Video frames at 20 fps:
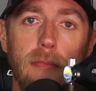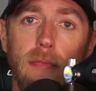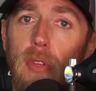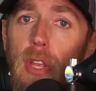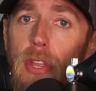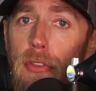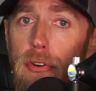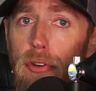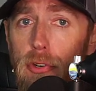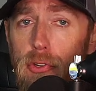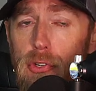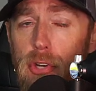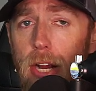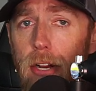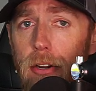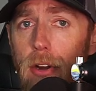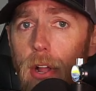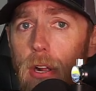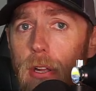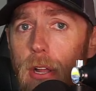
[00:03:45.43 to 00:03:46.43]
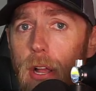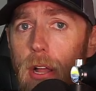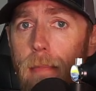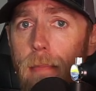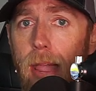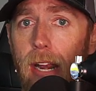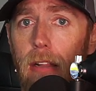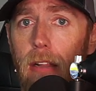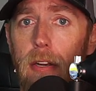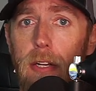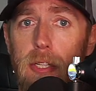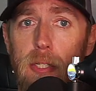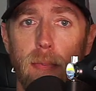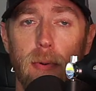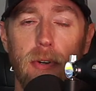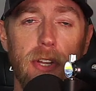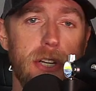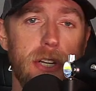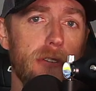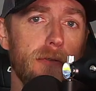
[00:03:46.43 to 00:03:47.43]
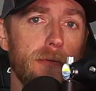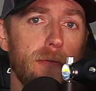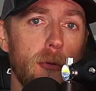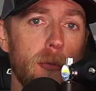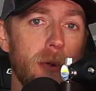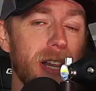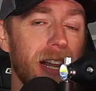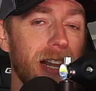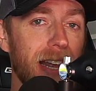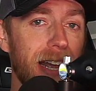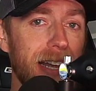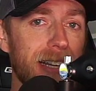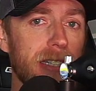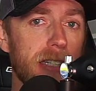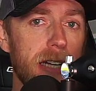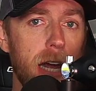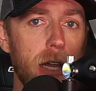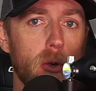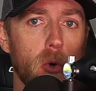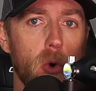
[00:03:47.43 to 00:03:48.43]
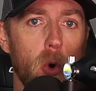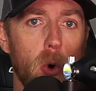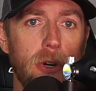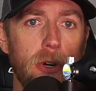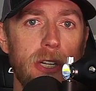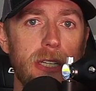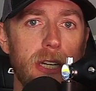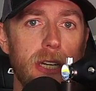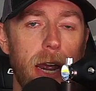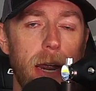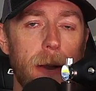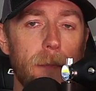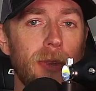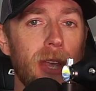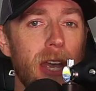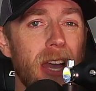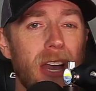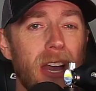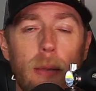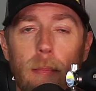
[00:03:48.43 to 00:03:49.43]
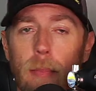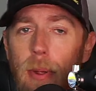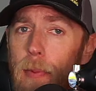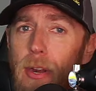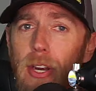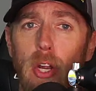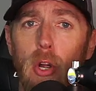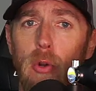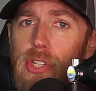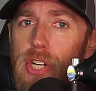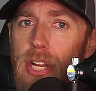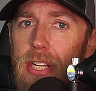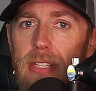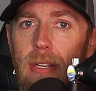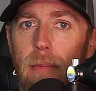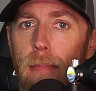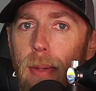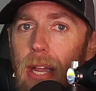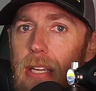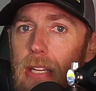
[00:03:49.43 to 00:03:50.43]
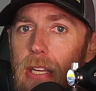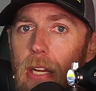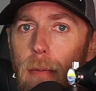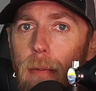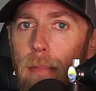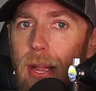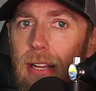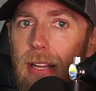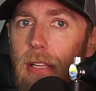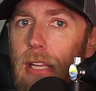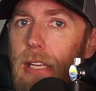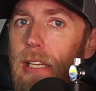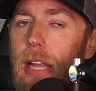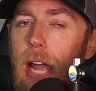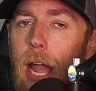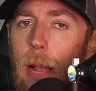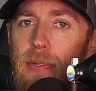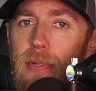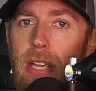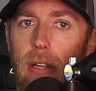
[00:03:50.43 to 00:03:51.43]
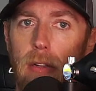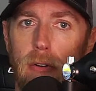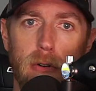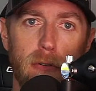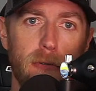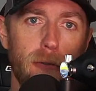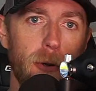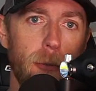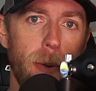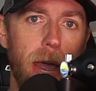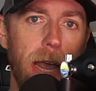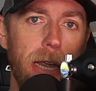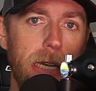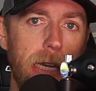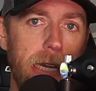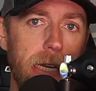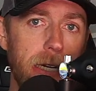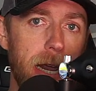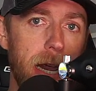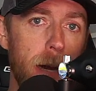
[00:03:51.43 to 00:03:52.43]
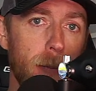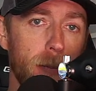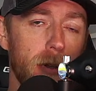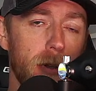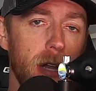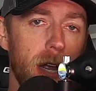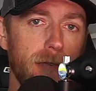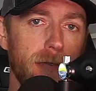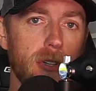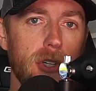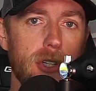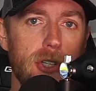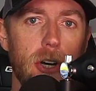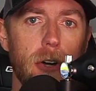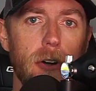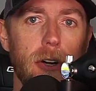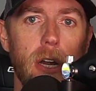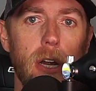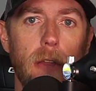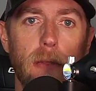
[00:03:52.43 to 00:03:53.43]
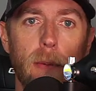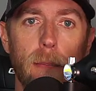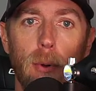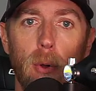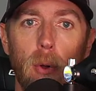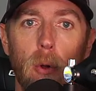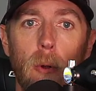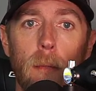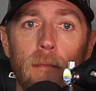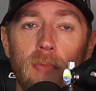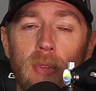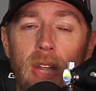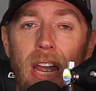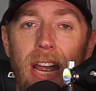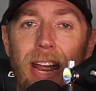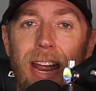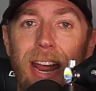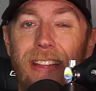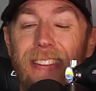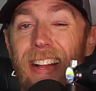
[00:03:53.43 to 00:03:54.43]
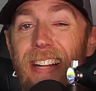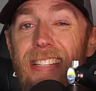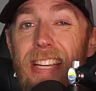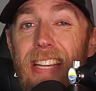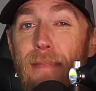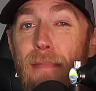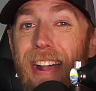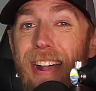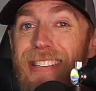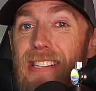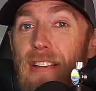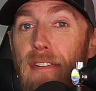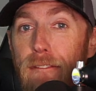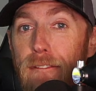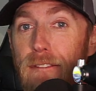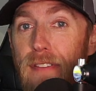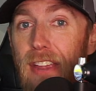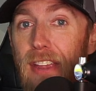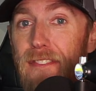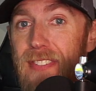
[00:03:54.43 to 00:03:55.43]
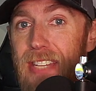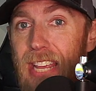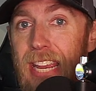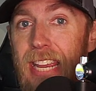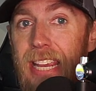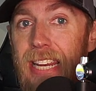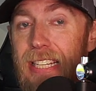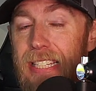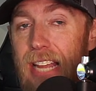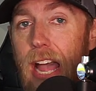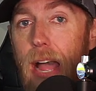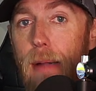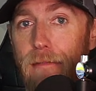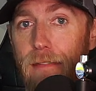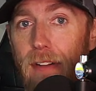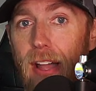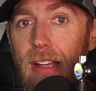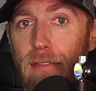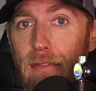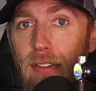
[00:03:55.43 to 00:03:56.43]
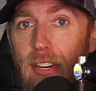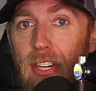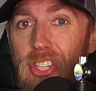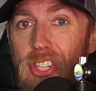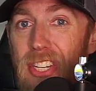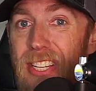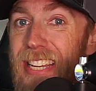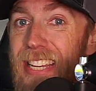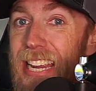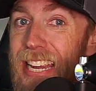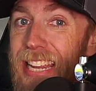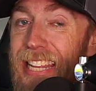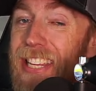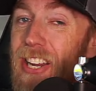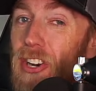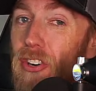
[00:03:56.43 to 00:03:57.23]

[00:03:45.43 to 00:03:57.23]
The dirtrackr.com analytics prediction formula likes Tyler Courtney tonight, but I'm going to go Justin Peck here. Peck led laps at Lernerville back in April after starting on the pole, and that team has 15 top five finishes in their